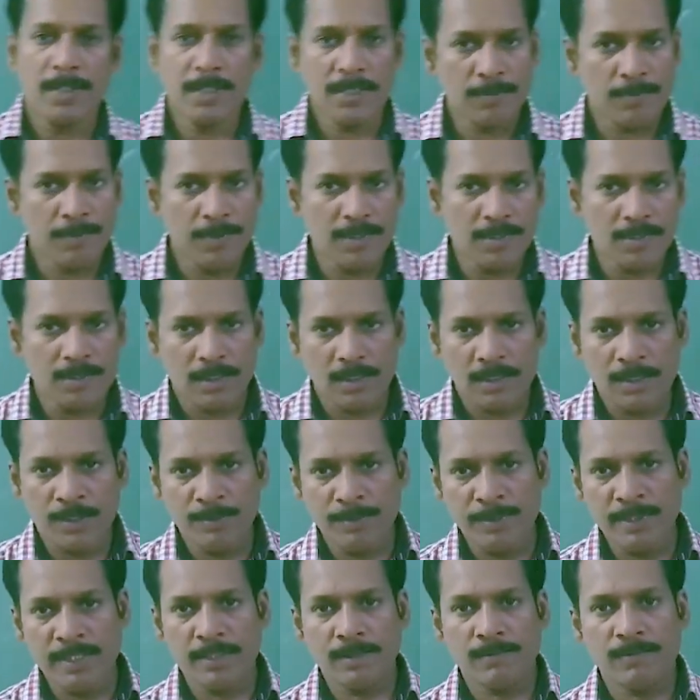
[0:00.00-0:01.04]
I will
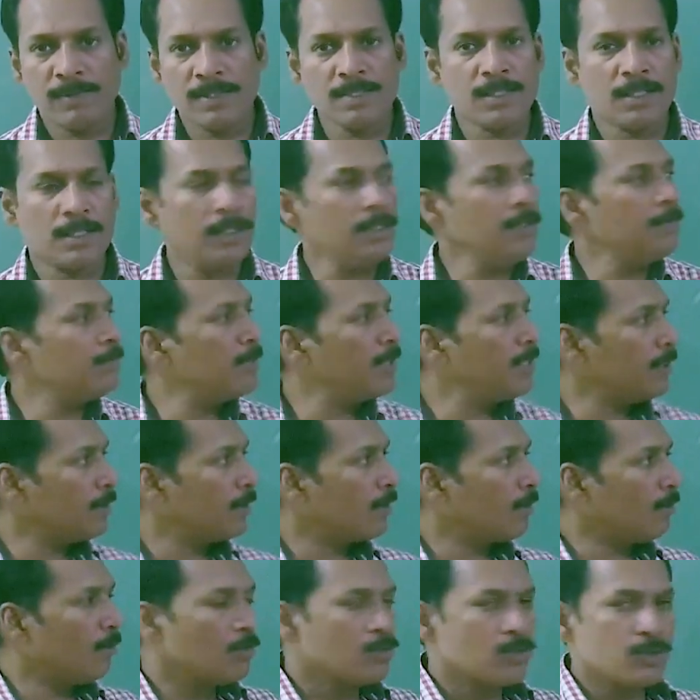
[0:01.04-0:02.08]
repeat it once again, but
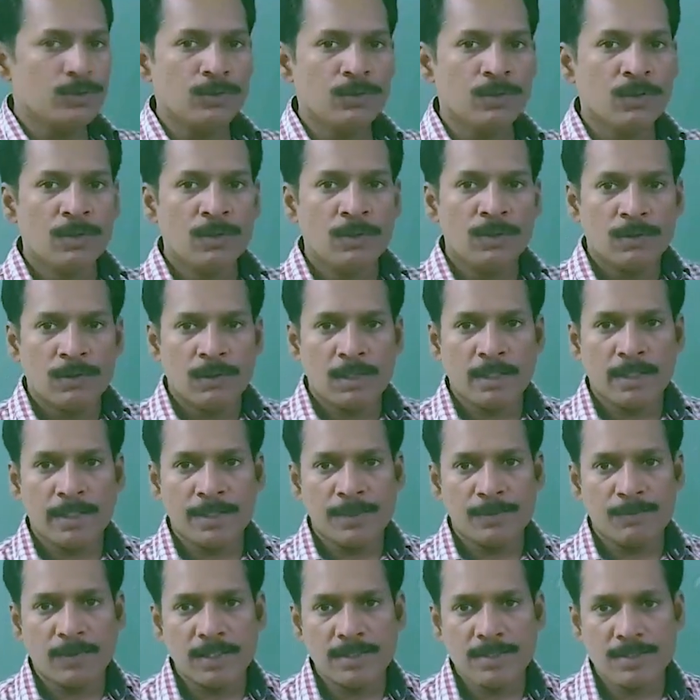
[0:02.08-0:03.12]
here also
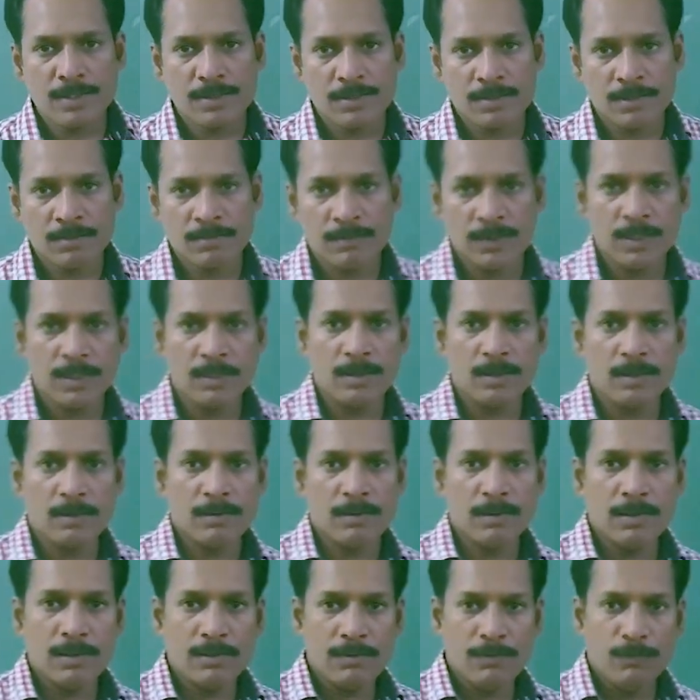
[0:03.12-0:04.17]
write once with
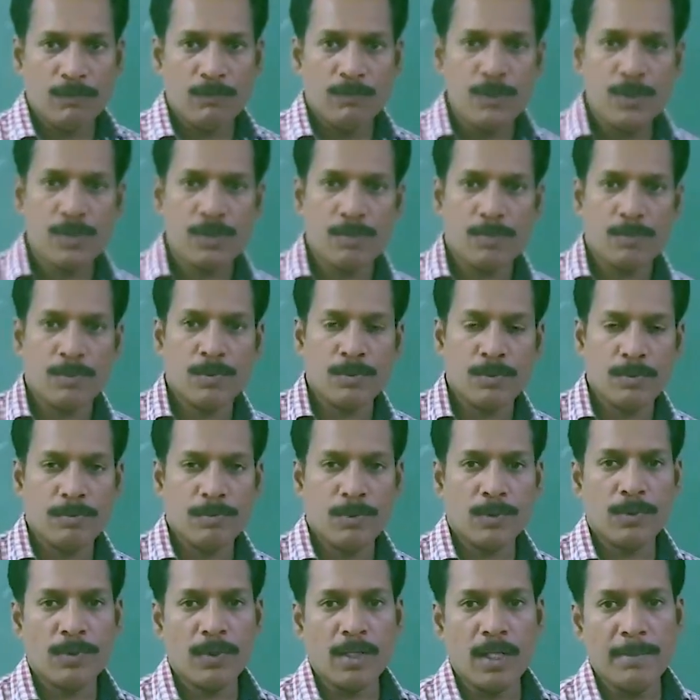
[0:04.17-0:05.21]

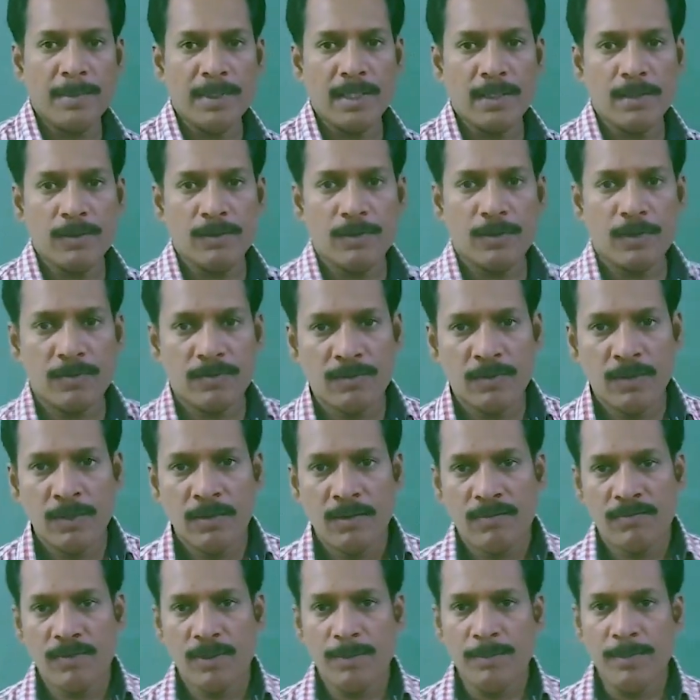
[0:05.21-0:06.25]
which programming you
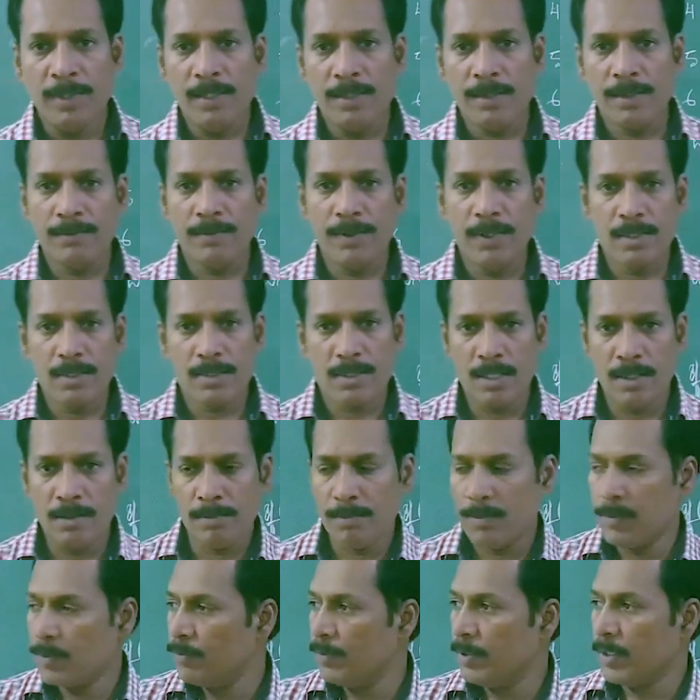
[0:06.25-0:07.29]
are familiar with.
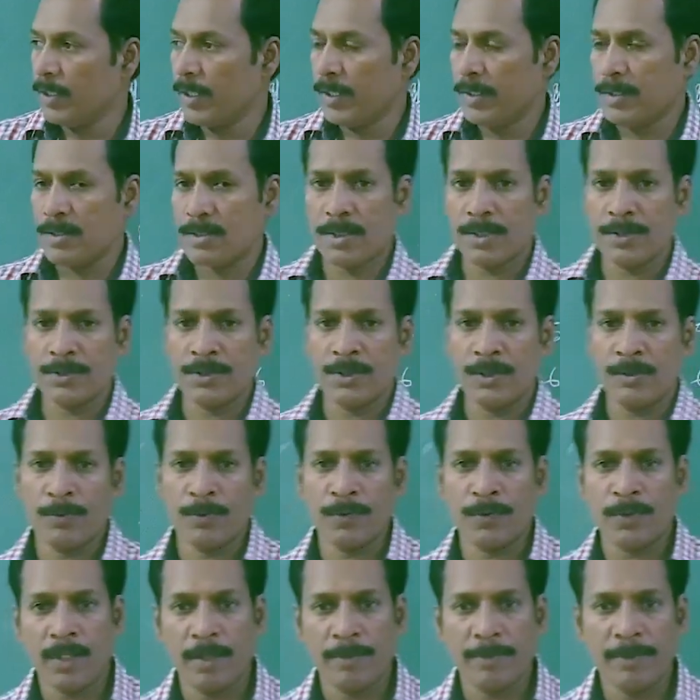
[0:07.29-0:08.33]
C will write structured
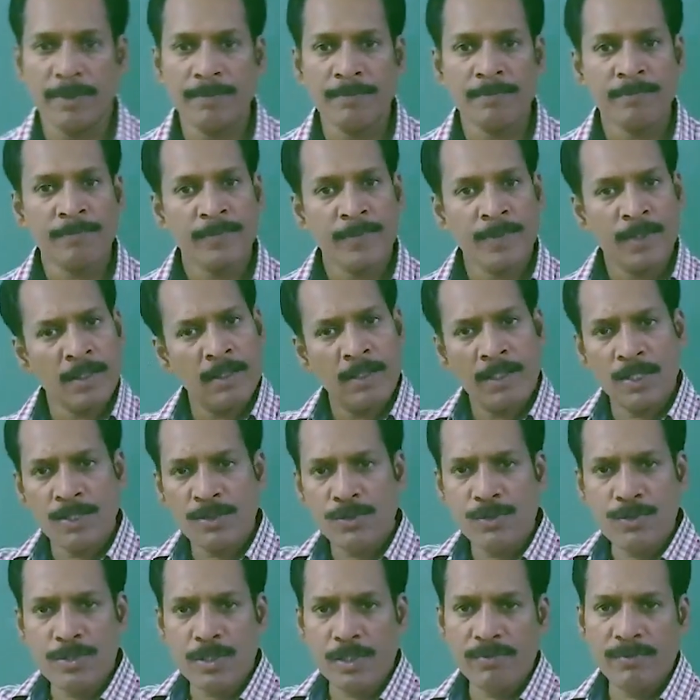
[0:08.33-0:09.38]
programming.
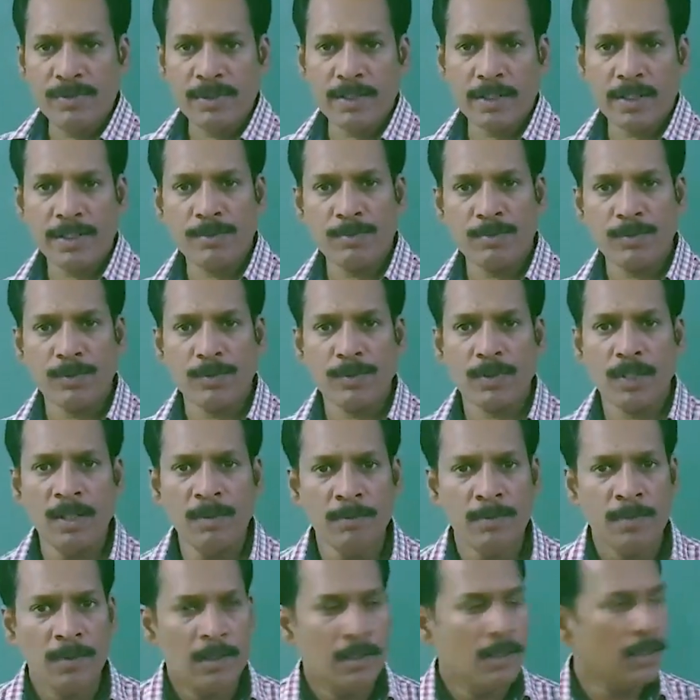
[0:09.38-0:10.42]
As usual, we write
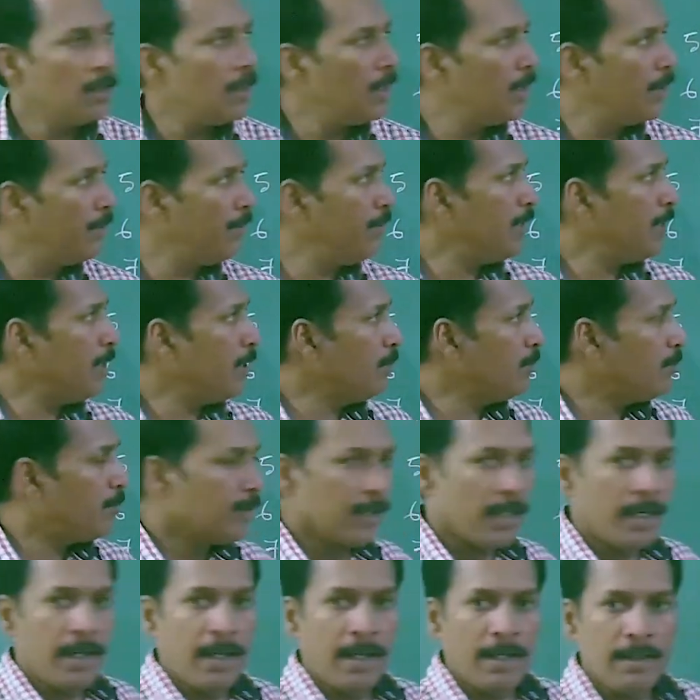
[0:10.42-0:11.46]
program and we
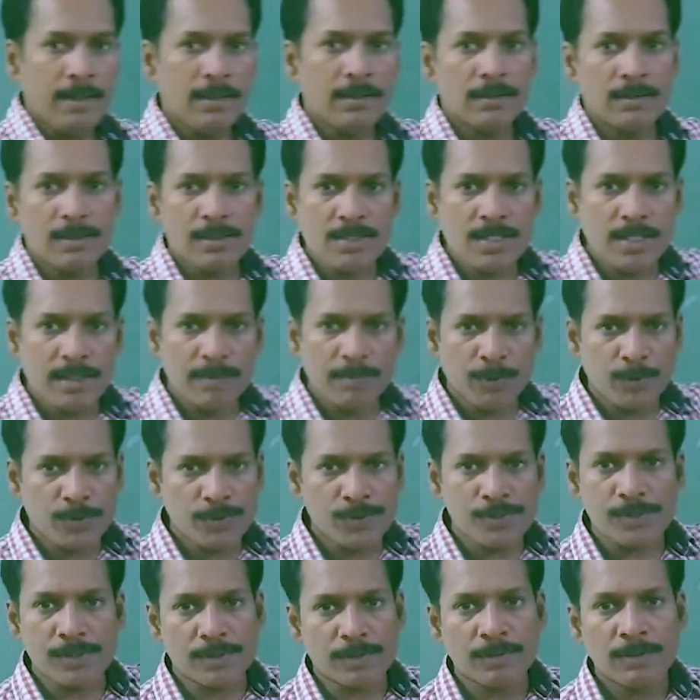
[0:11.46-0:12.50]
put an array, the same
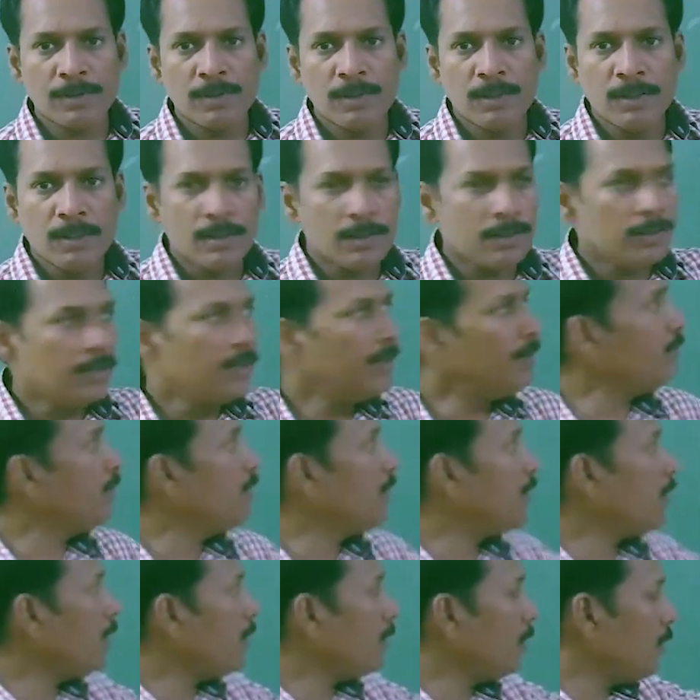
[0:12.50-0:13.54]
procedure. Then
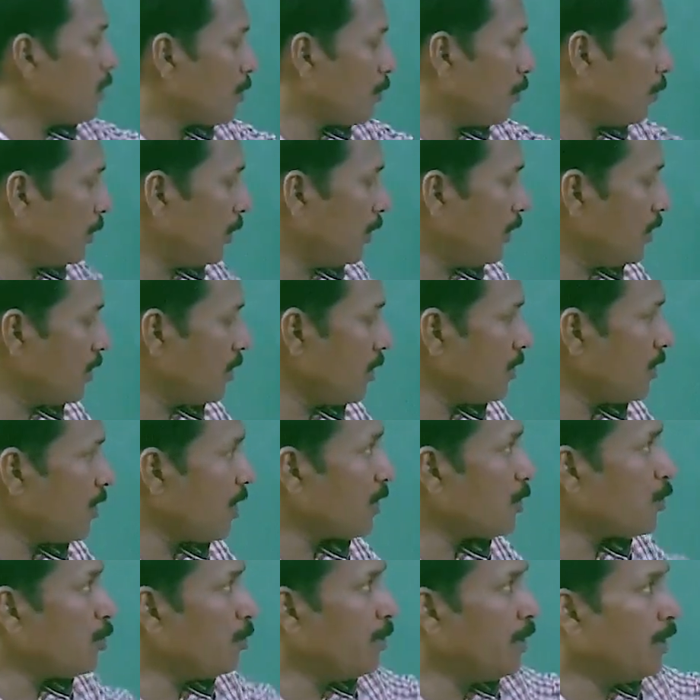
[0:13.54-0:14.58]
we take this. This
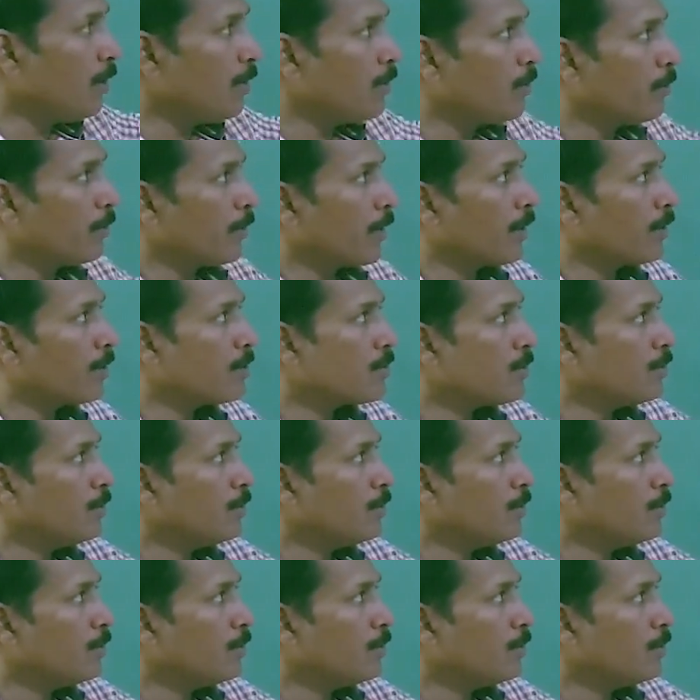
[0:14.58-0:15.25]
has to be included.